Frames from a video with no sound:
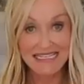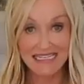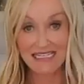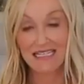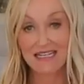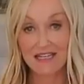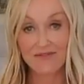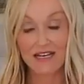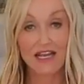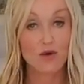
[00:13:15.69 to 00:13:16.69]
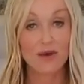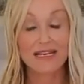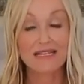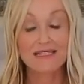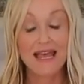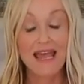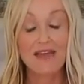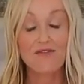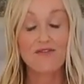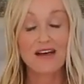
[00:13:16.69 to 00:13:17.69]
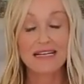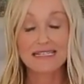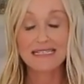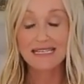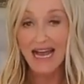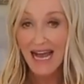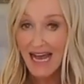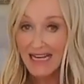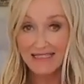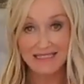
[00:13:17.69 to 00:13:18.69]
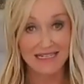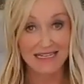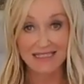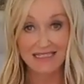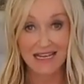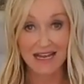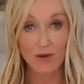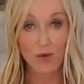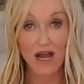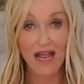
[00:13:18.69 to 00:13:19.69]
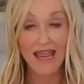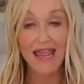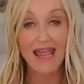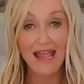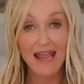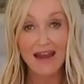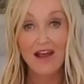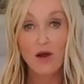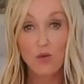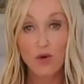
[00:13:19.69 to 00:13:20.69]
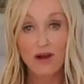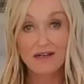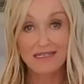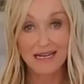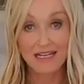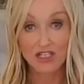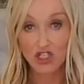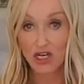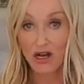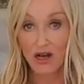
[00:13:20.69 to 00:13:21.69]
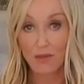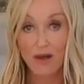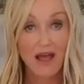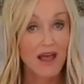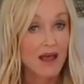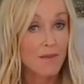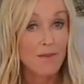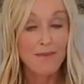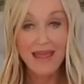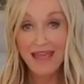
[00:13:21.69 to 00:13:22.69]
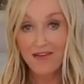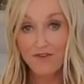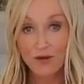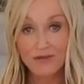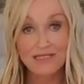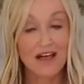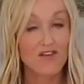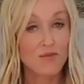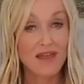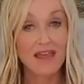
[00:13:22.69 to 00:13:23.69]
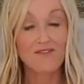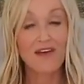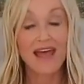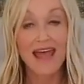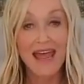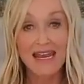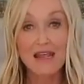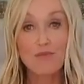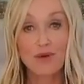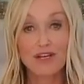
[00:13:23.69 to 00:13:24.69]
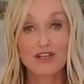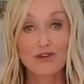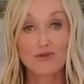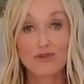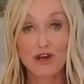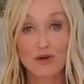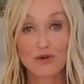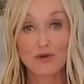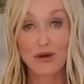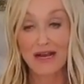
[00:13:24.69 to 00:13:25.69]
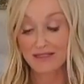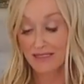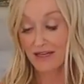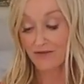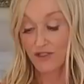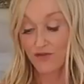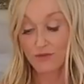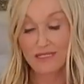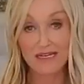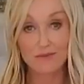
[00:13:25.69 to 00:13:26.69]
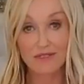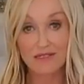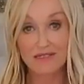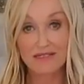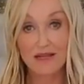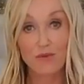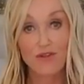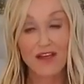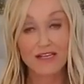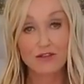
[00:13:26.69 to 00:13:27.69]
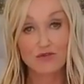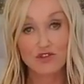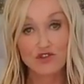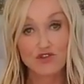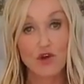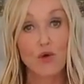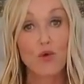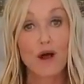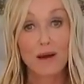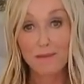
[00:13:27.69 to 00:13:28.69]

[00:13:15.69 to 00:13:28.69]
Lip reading: is underneath the video. It is a fantastic DIY. It works like a charm. Make it for yourself. Make it for anybody you know who suffers from sleeplessness. They will thank you so